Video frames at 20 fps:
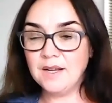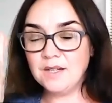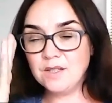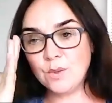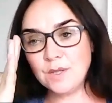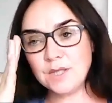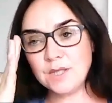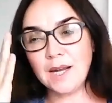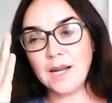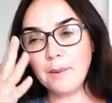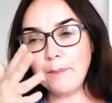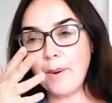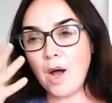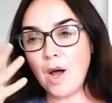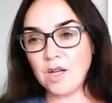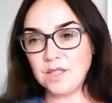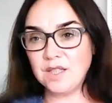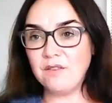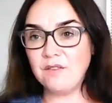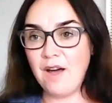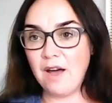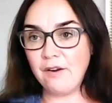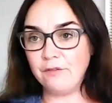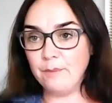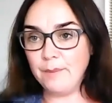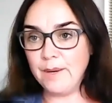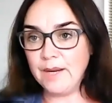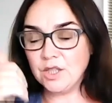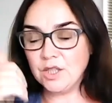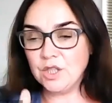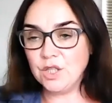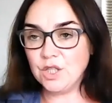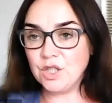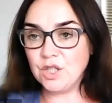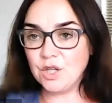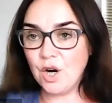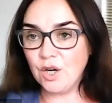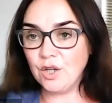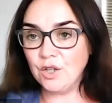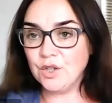So it's like a positive affirmation to
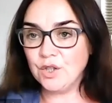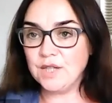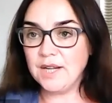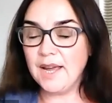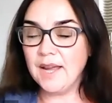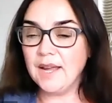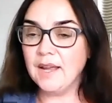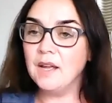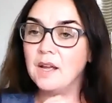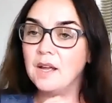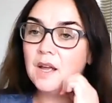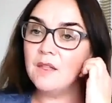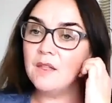start your day.